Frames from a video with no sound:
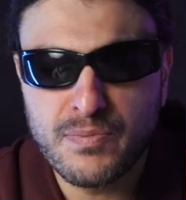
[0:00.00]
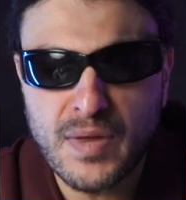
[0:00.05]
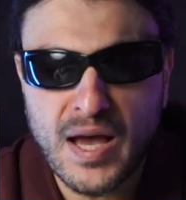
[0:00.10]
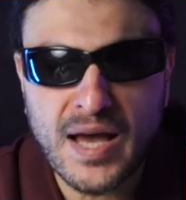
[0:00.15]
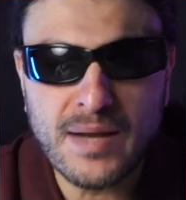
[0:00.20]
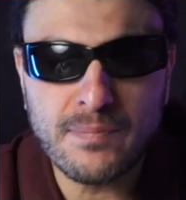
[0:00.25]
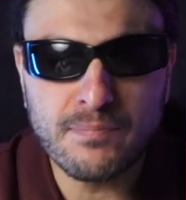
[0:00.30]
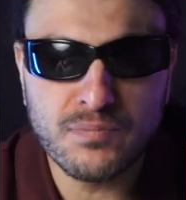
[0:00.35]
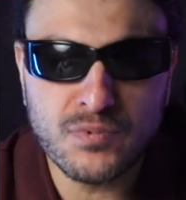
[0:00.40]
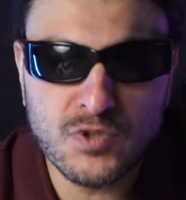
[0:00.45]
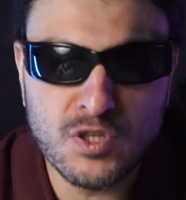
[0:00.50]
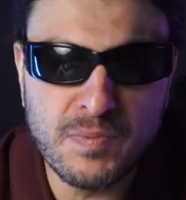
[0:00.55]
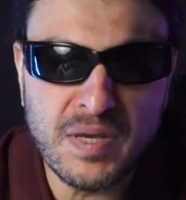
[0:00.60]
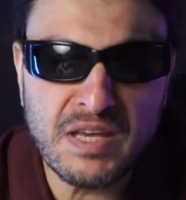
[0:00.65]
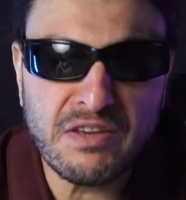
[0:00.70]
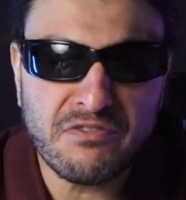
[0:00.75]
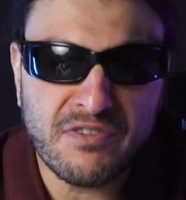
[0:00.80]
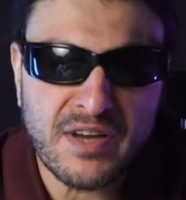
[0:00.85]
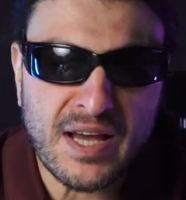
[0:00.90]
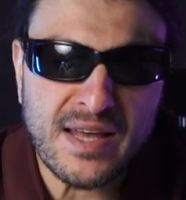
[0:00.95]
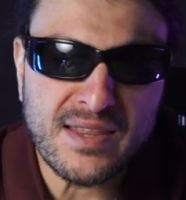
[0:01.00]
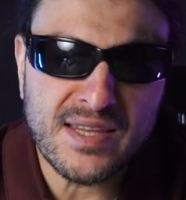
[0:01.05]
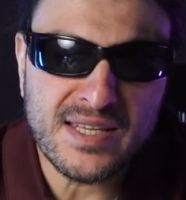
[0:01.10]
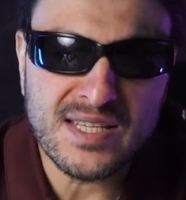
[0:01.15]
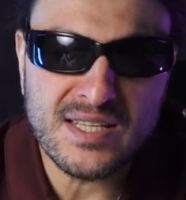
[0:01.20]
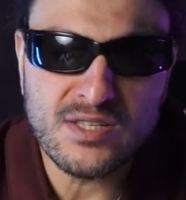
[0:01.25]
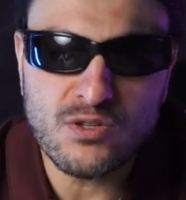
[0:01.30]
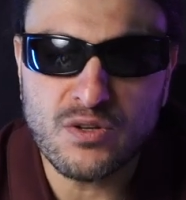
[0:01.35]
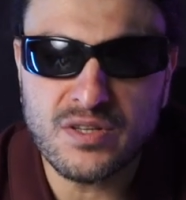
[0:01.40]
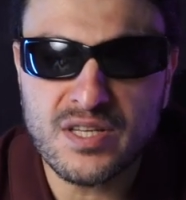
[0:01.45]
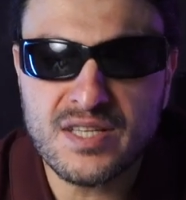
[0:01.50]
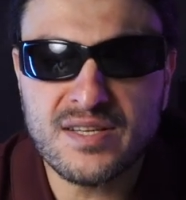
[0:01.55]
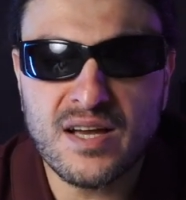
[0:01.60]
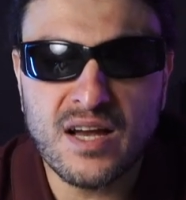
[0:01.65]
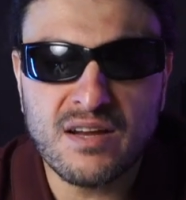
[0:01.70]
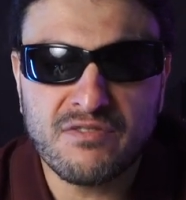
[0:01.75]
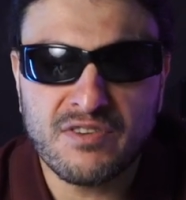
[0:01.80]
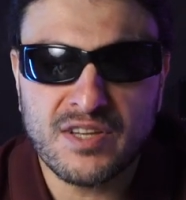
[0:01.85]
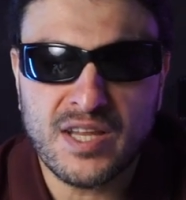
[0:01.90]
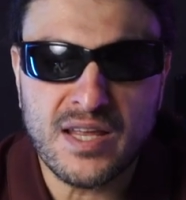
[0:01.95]
And to be fair, this is not
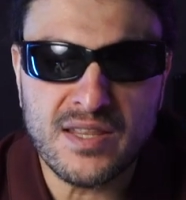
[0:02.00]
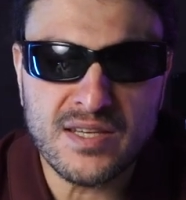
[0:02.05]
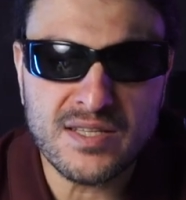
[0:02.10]
designed for that.